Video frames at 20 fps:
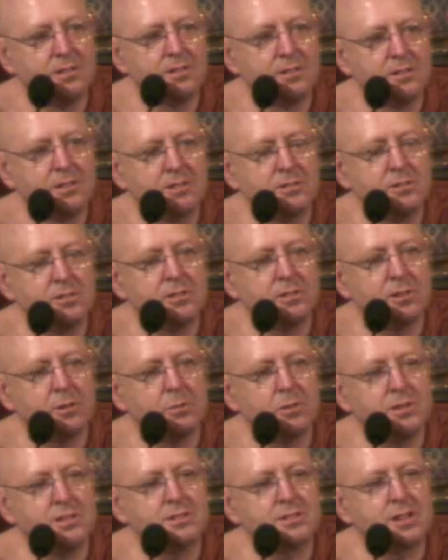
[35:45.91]
because you know
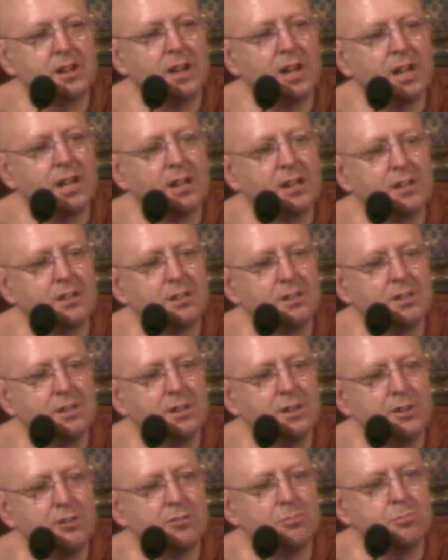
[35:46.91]
what it's like.
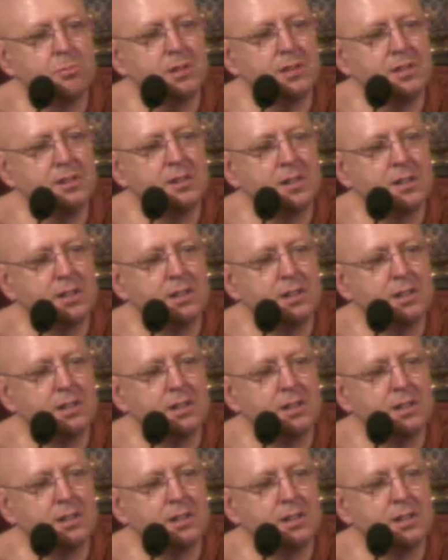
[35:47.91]
You've been there,